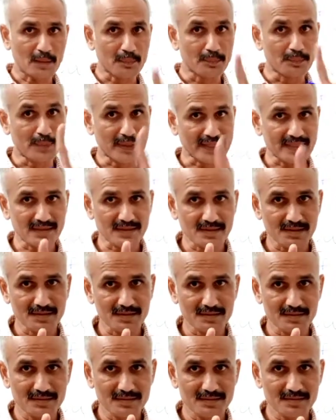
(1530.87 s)
But
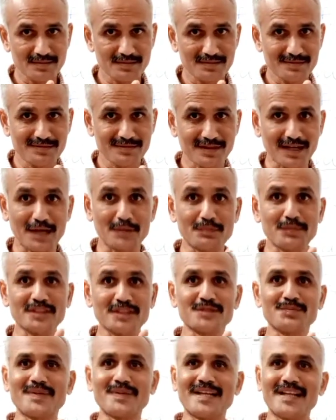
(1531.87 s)
I
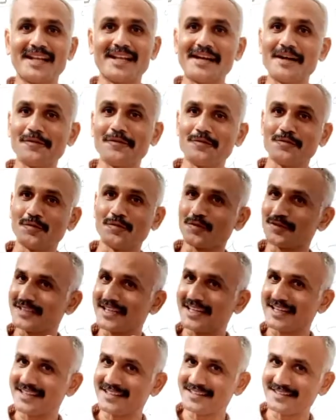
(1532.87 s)
must be allowed for
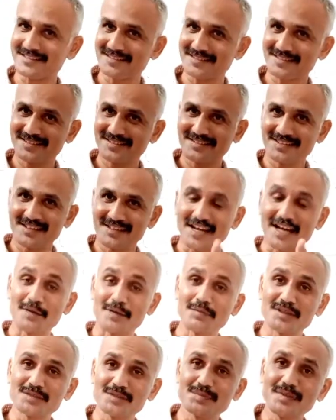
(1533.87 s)
that.
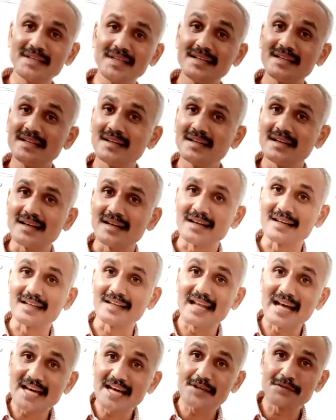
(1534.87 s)
I must be
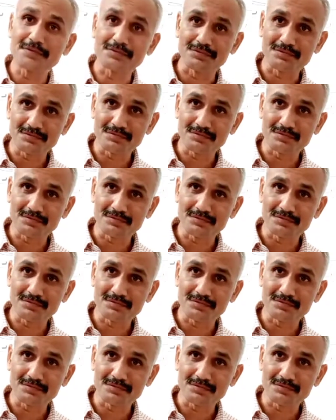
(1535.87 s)
alive.